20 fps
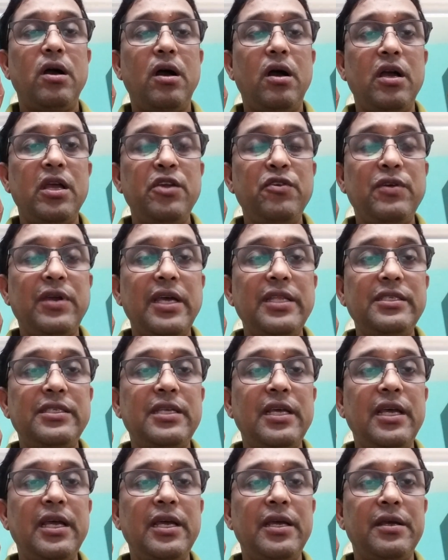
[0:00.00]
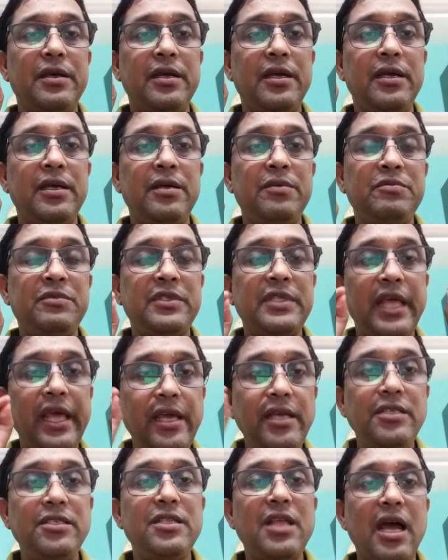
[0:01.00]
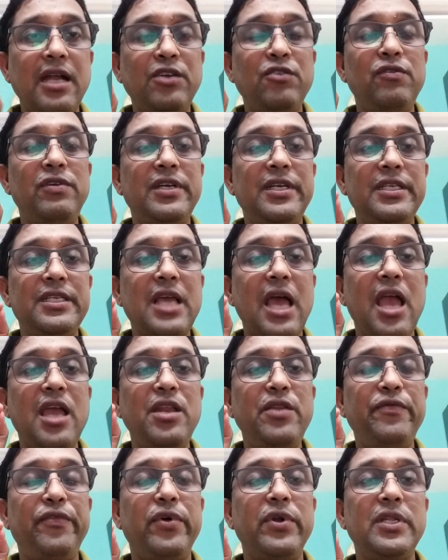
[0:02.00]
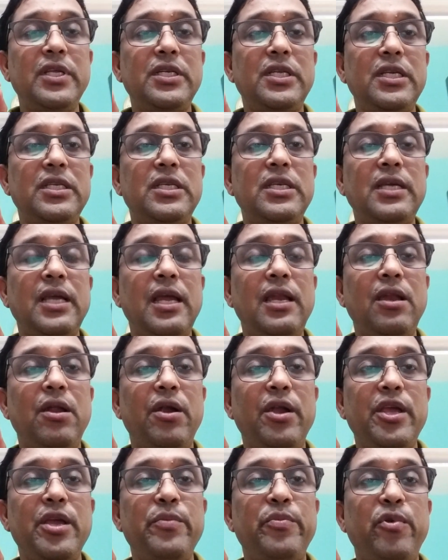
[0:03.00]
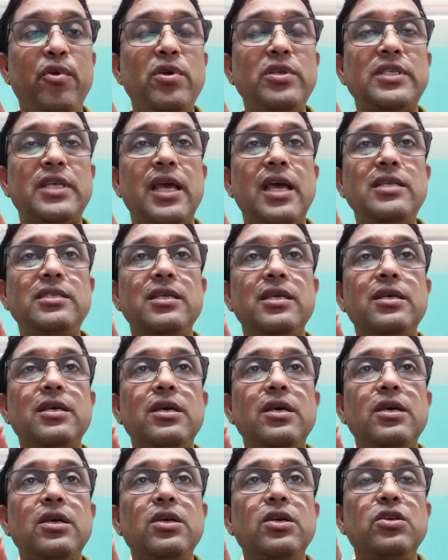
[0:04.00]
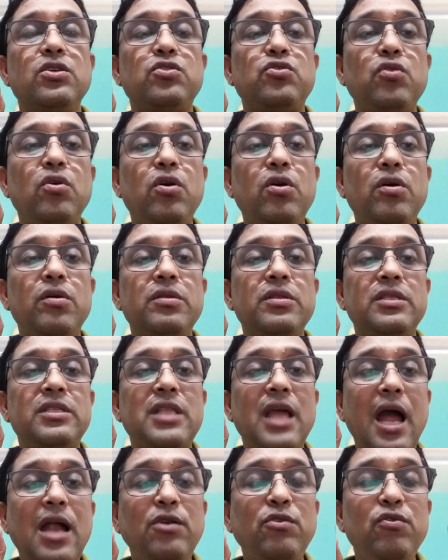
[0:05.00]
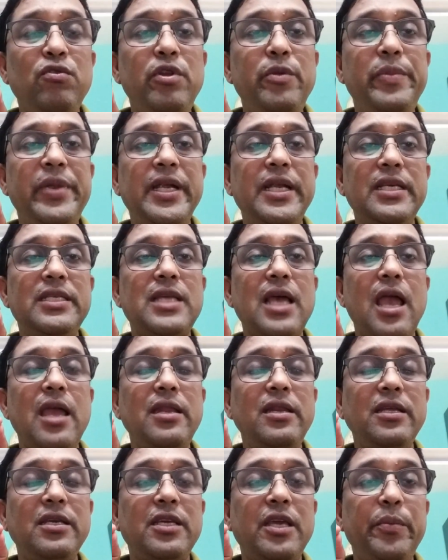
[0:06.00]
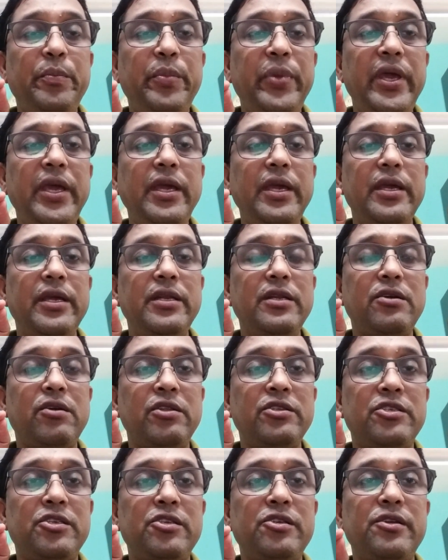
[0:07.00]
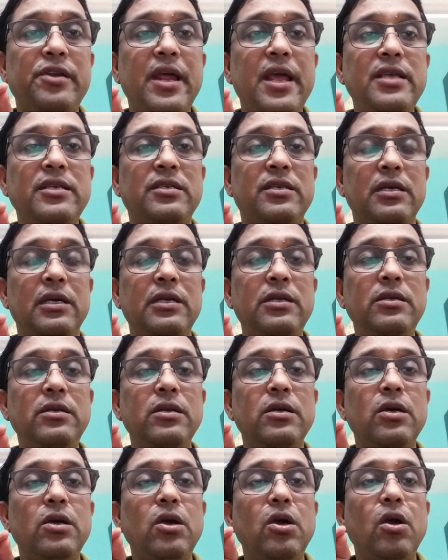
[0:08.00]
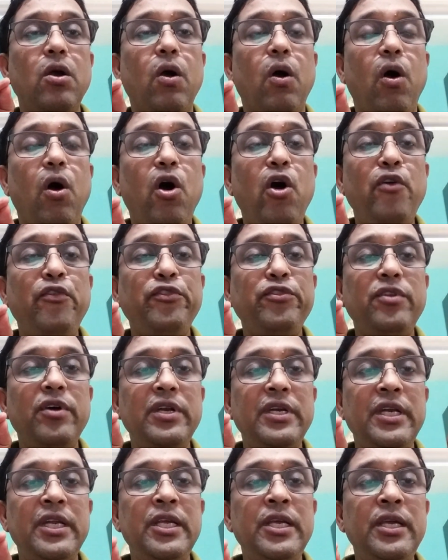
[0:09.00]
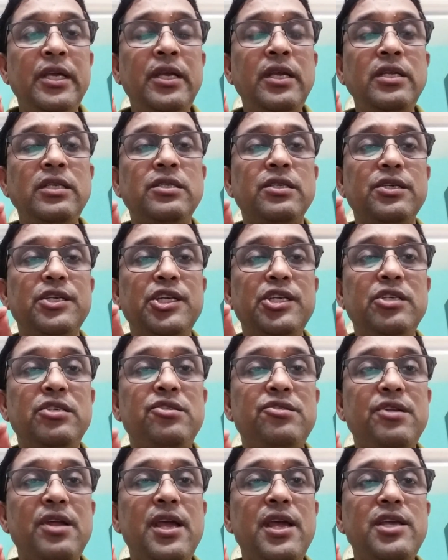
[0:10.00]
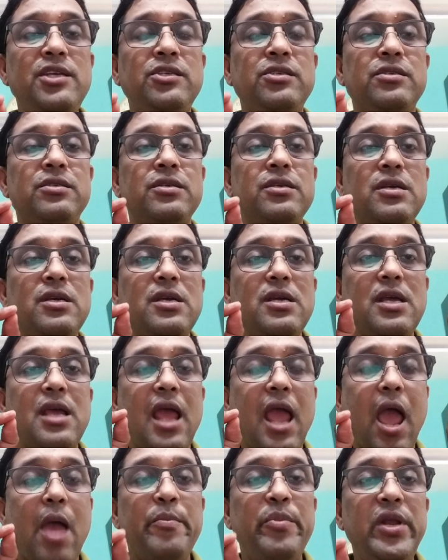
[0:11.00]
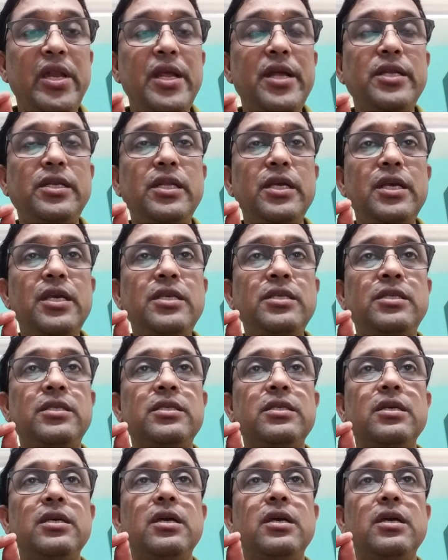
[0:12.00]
you can say things that will design for the teaching and learning process, so that will be designed keeping in consideration of the need, interest, abilities